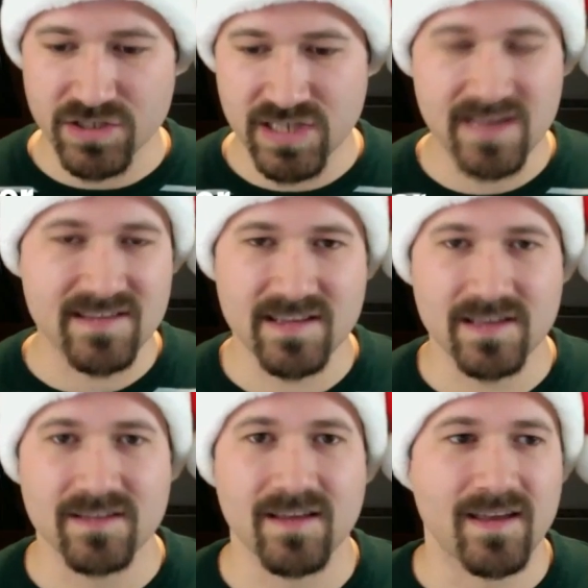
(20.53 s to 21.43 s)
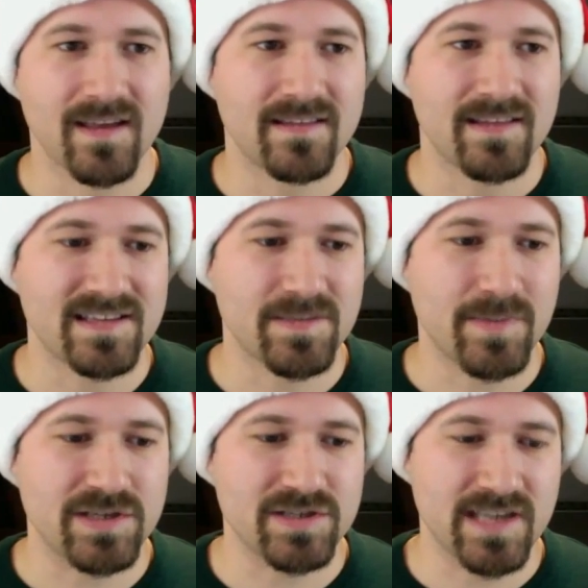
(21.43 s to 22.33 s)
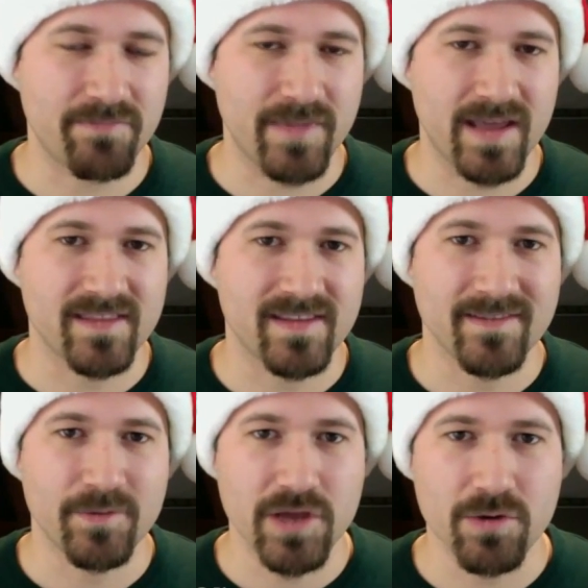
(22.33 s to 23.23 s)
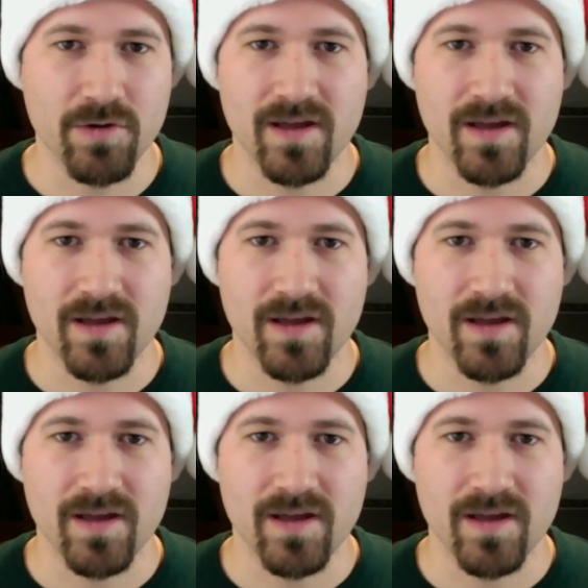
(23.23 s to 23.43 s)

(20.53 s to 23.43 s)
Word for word: Jason, tell us about yourself, man. Who are you?